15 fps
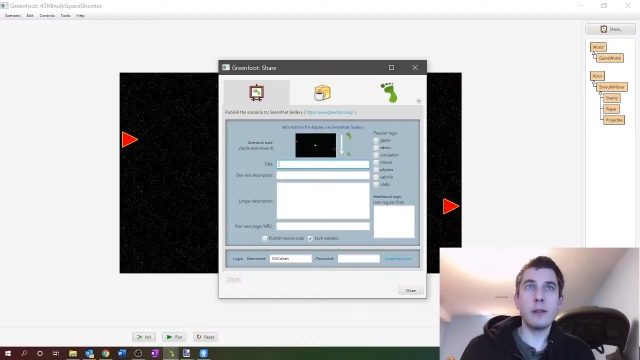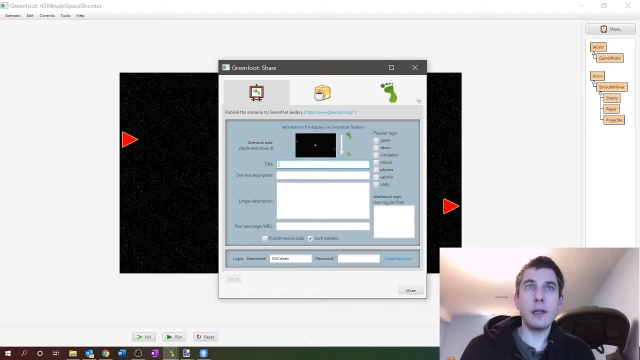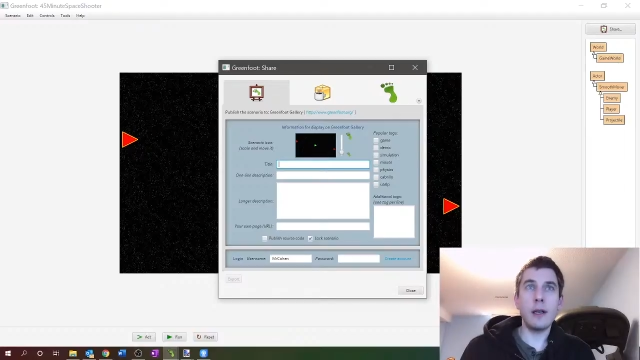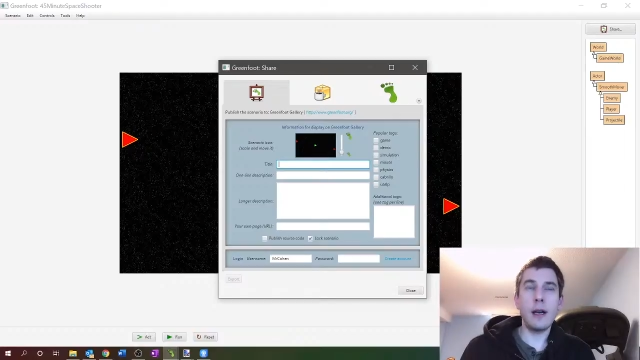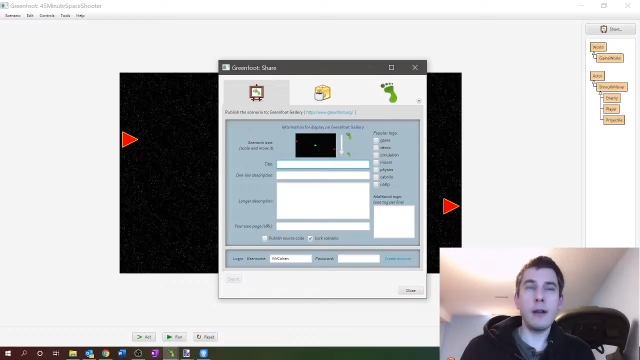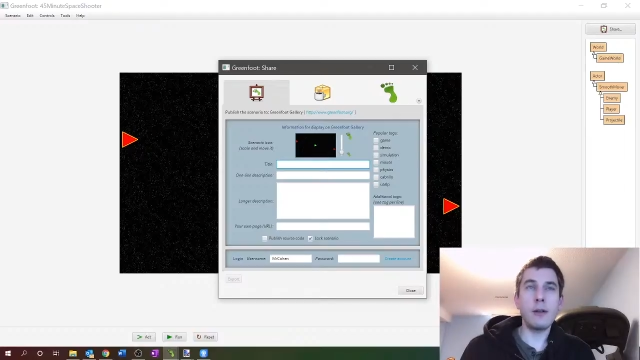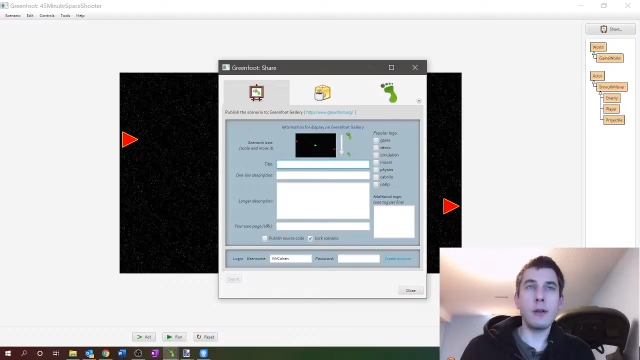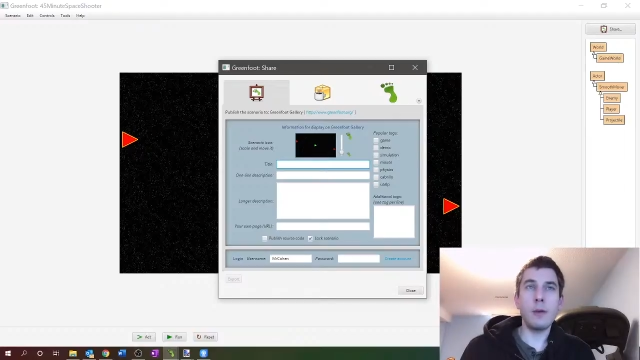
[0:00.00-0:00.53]

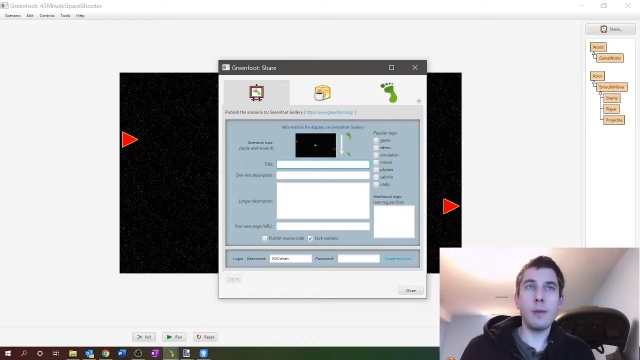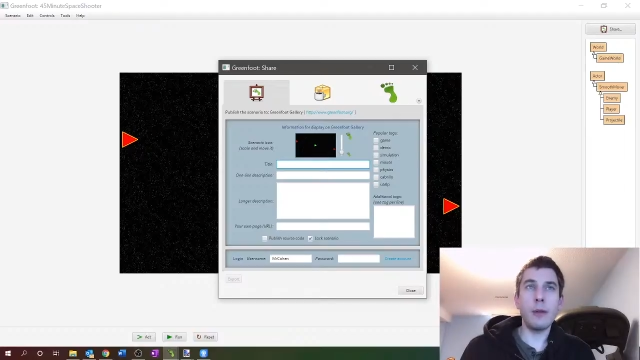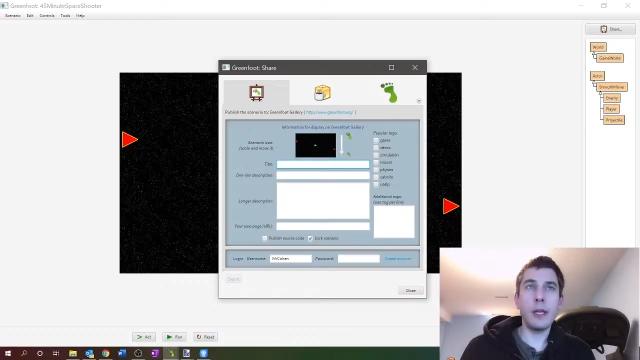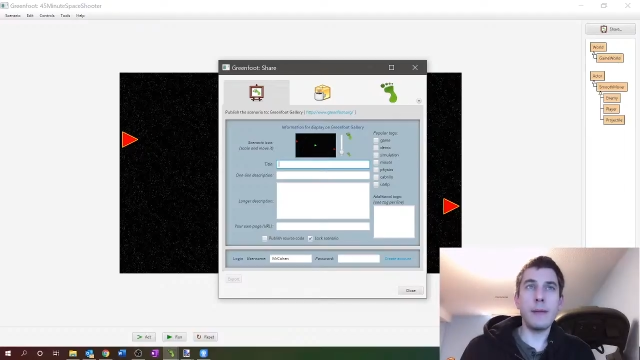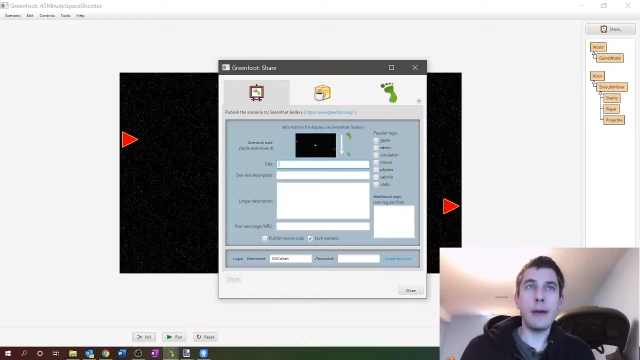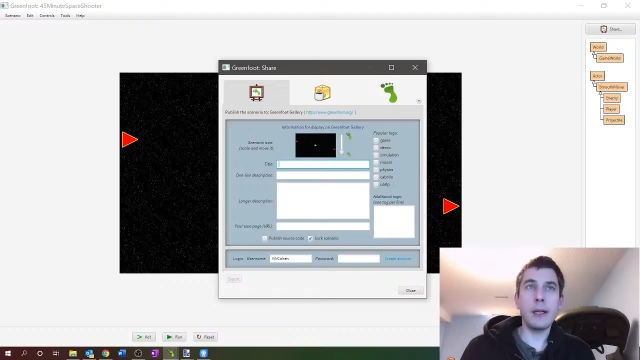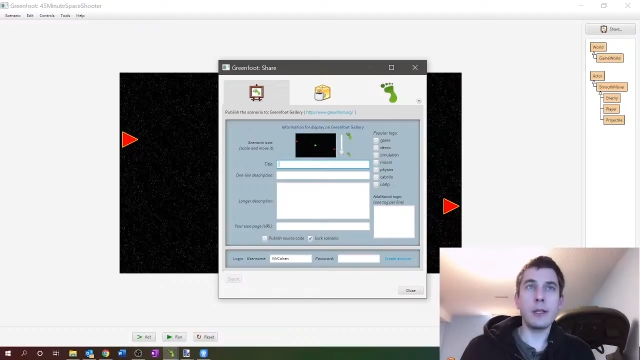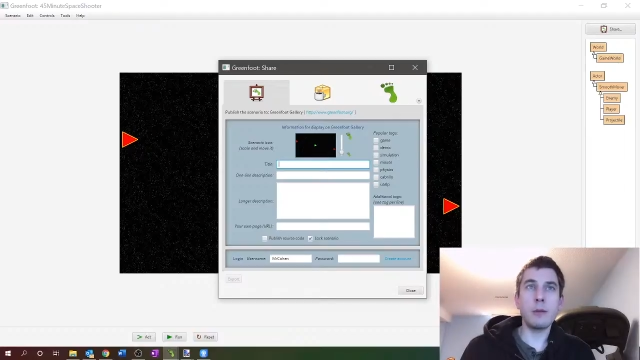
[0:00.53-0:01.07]
I don't know what
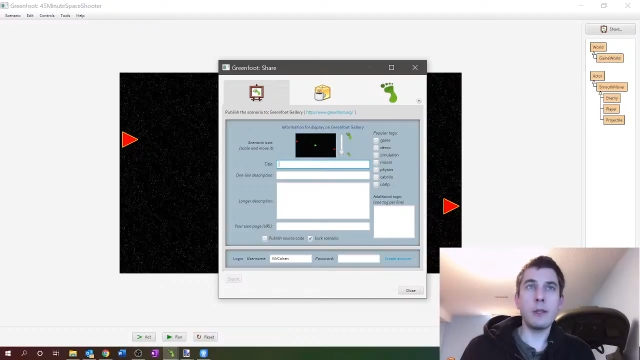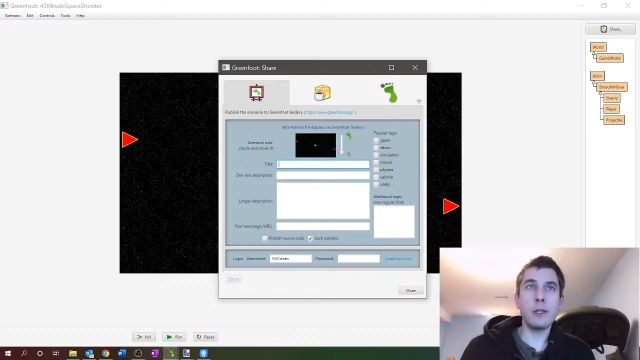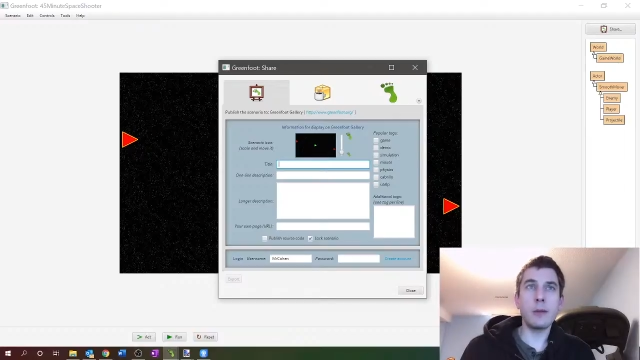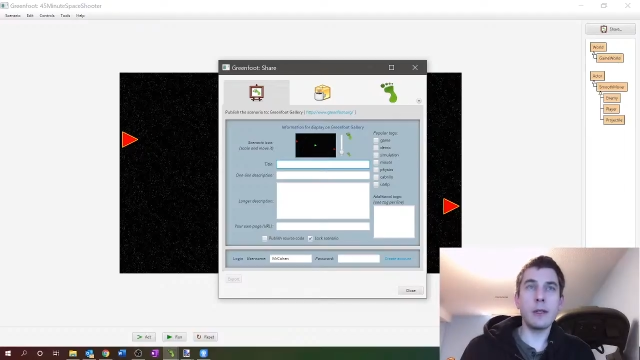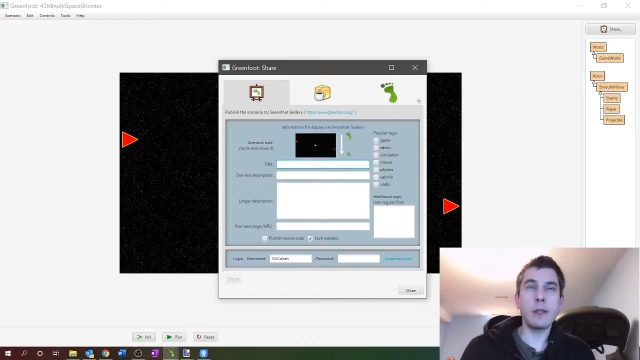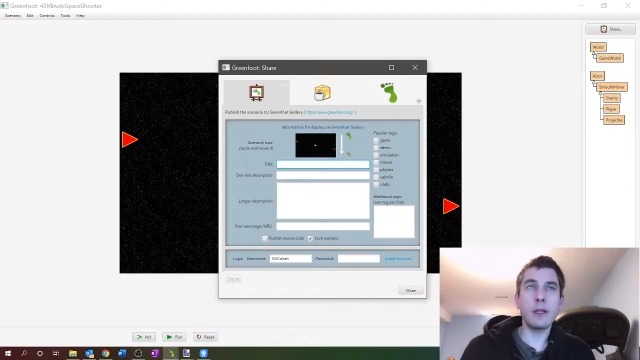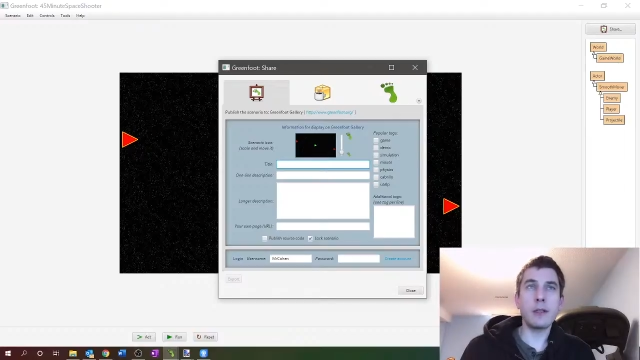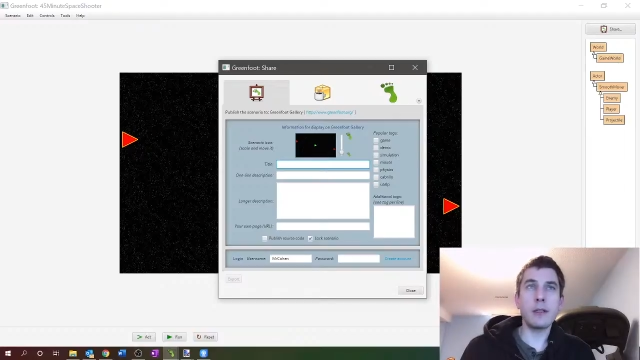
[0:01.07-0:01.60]
playbacks means, but
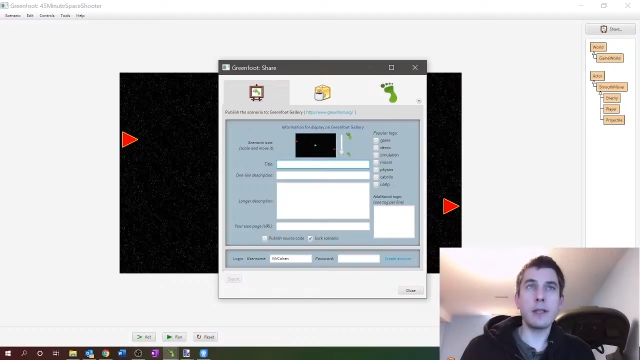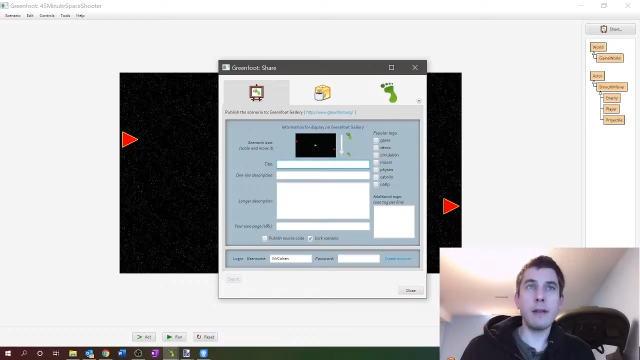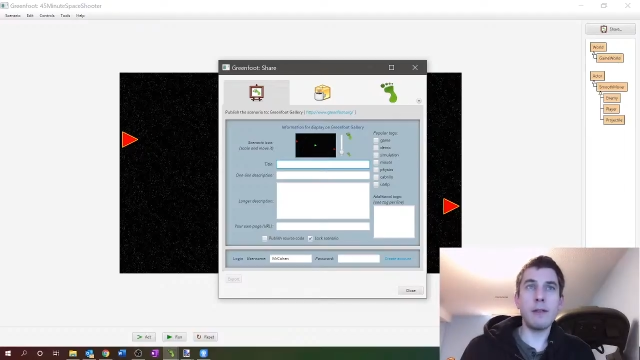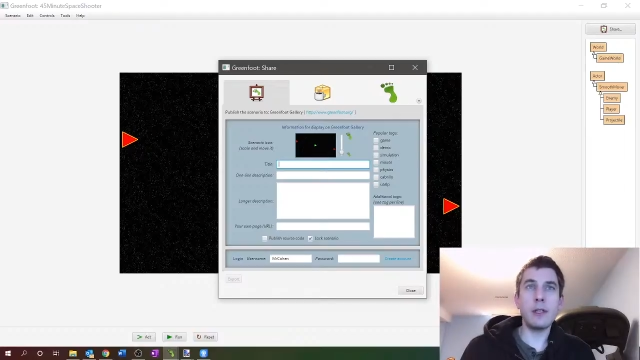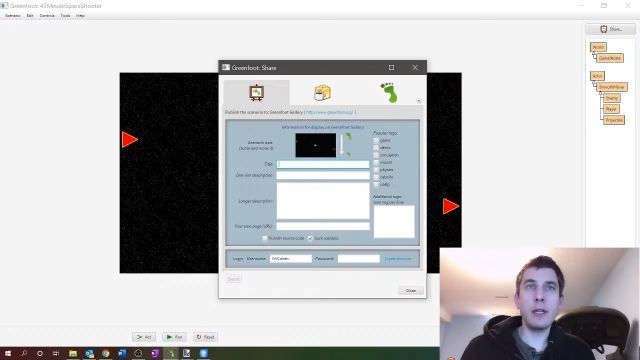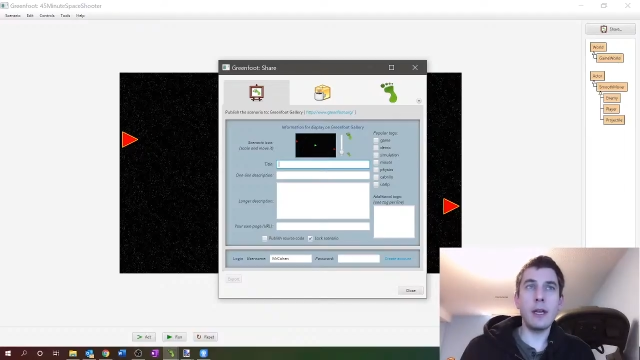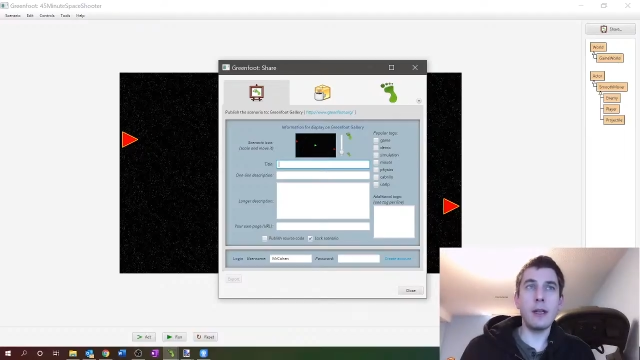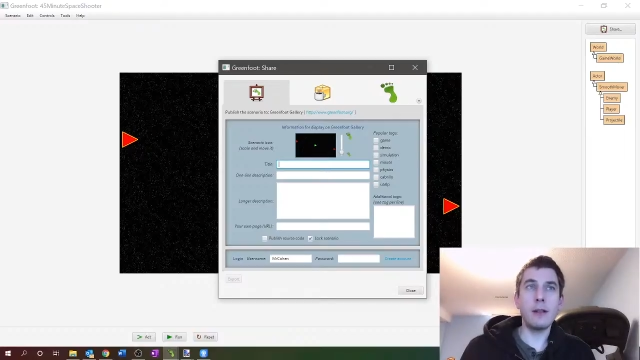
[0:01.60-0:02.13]
it says
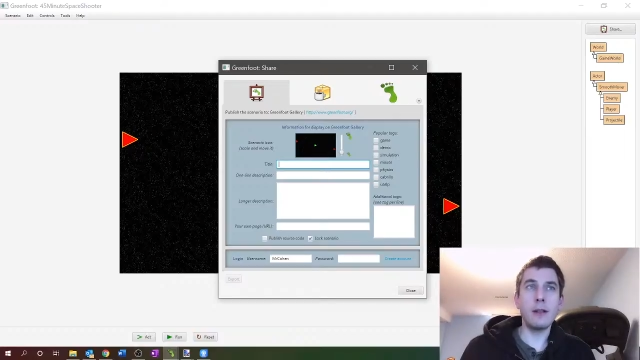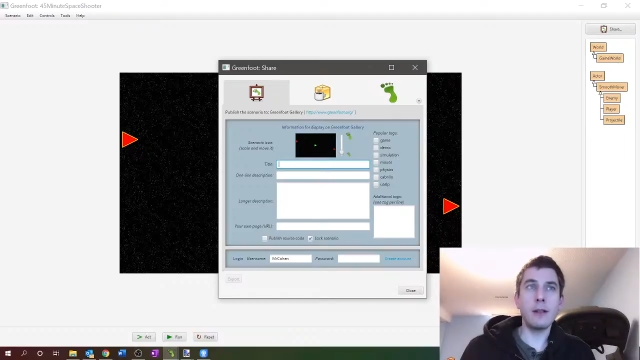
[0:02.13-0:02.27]
78.